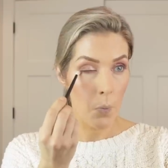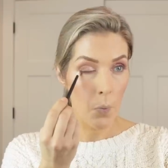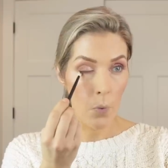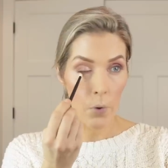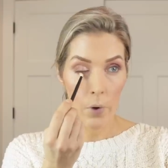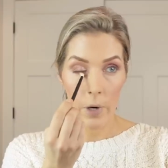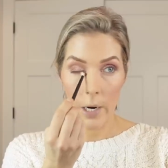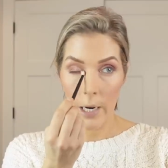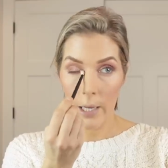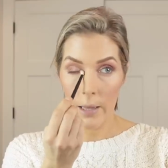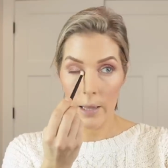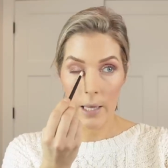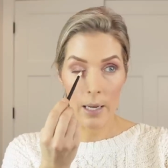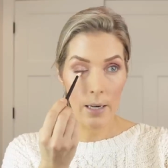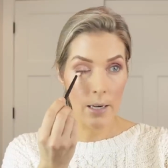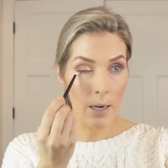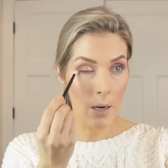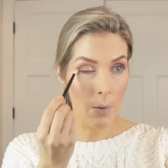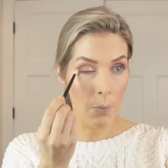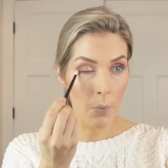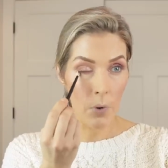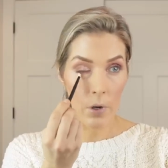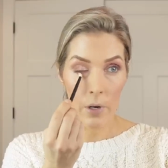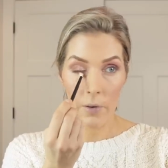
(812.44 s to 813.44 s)
bring that
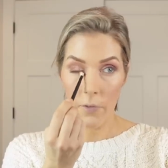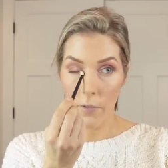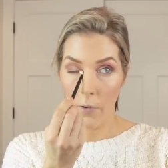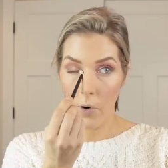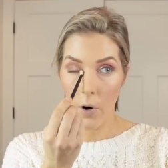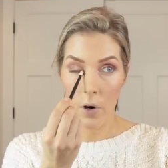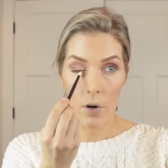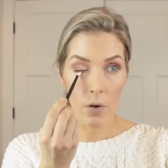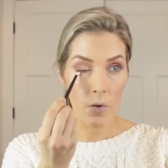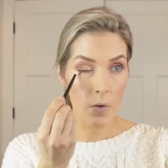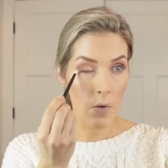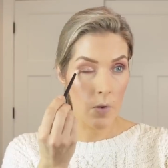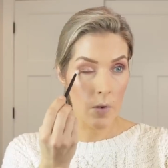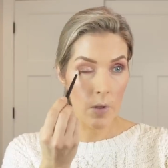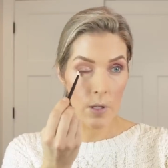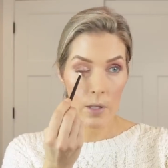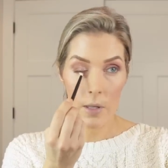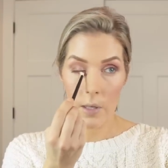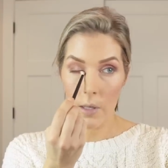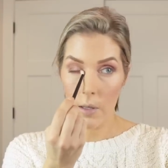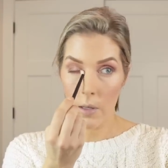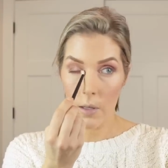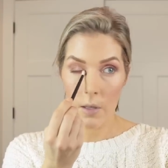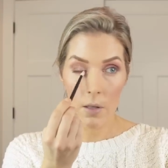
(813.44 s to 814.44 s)
down pretty far. So
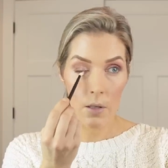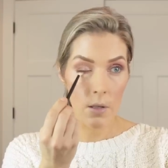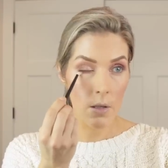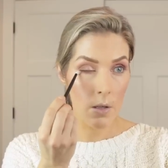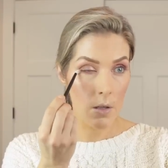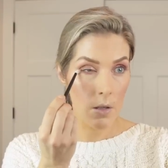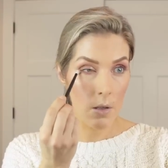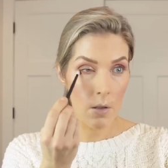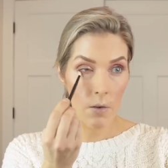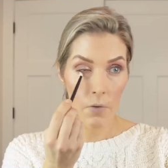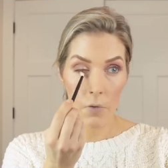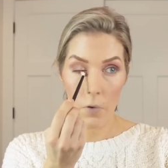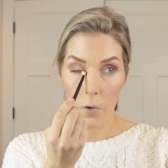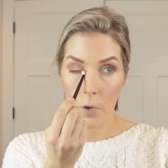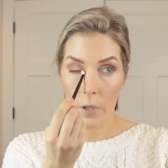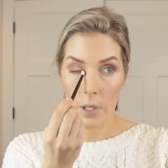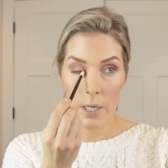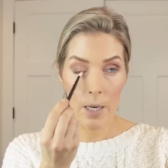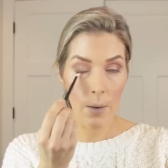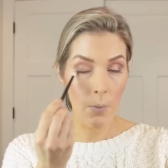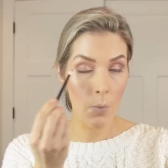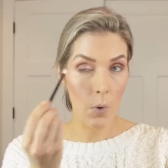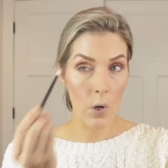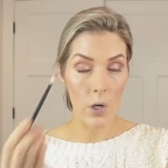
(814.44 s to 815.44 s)
this is, the
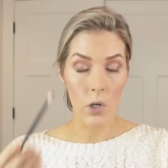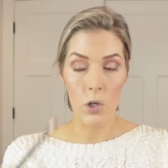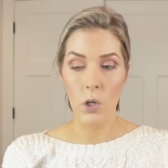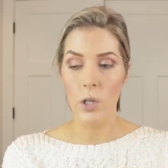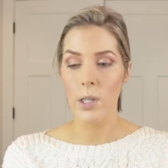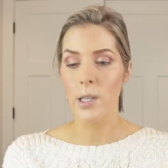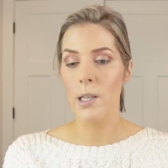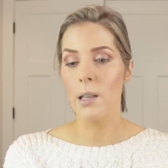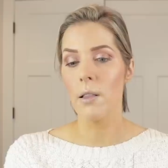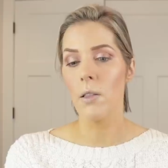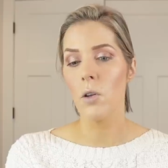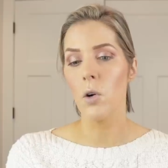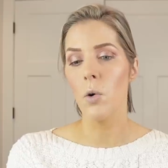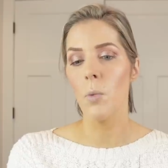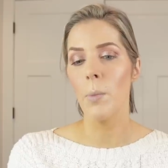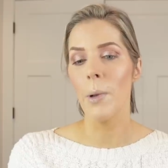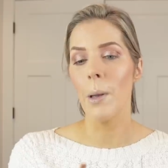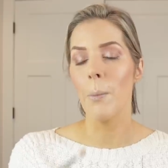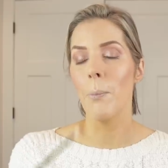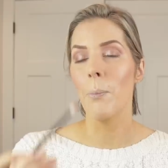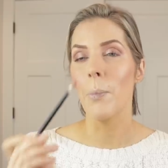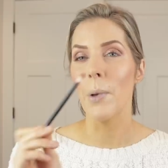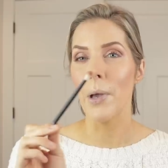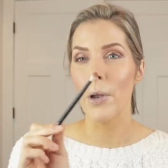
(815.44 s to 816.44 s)
14 brush is a little
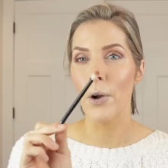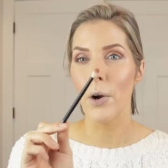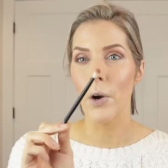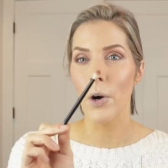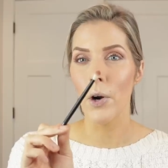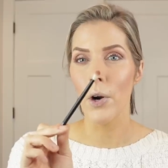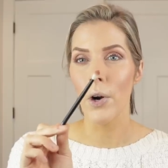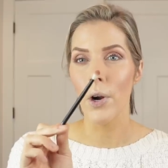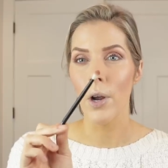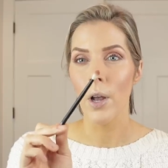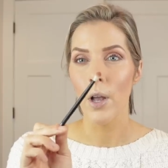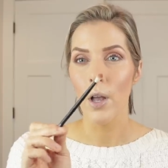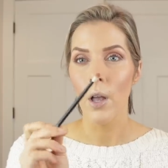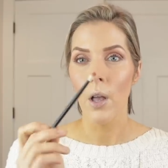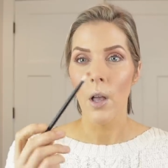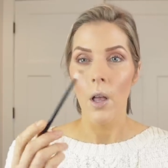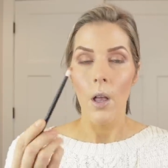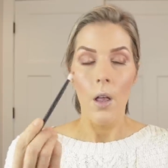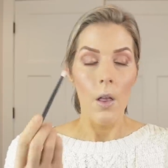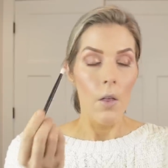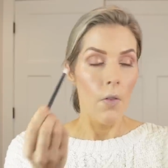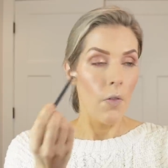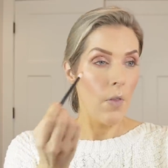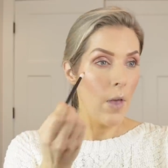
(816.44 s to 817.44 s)
bit bigger
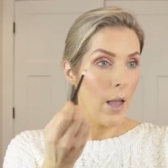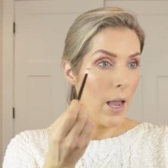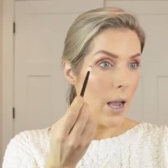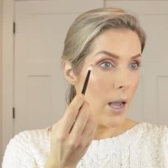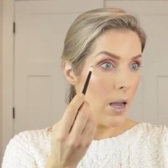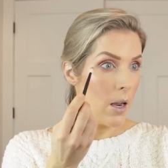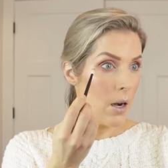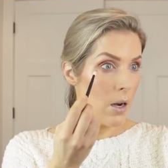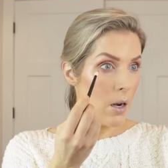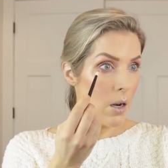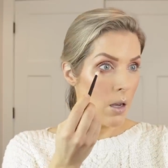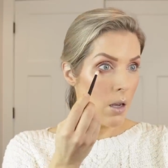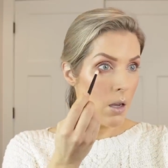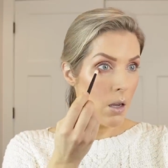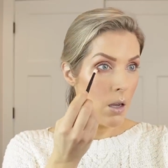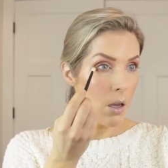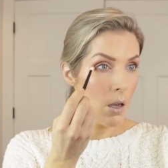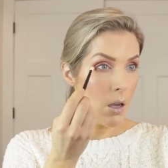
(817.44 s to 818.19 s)
than